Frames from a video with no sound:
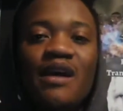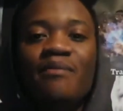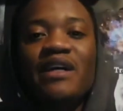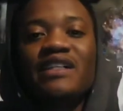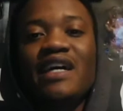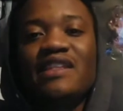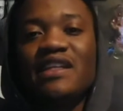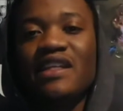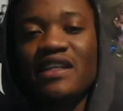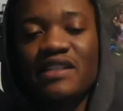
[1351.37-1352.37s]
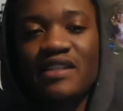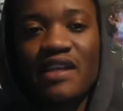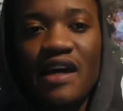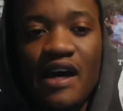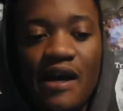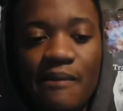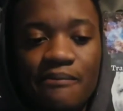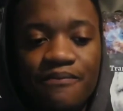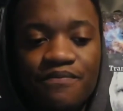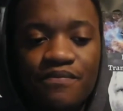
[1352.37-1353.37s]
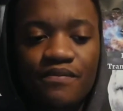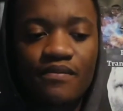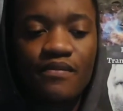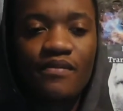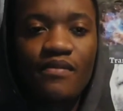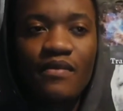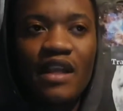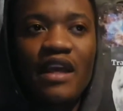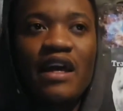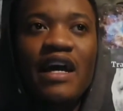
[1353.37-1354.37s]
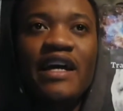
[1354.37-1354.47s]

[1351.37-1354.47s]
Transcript: But nonetheless, I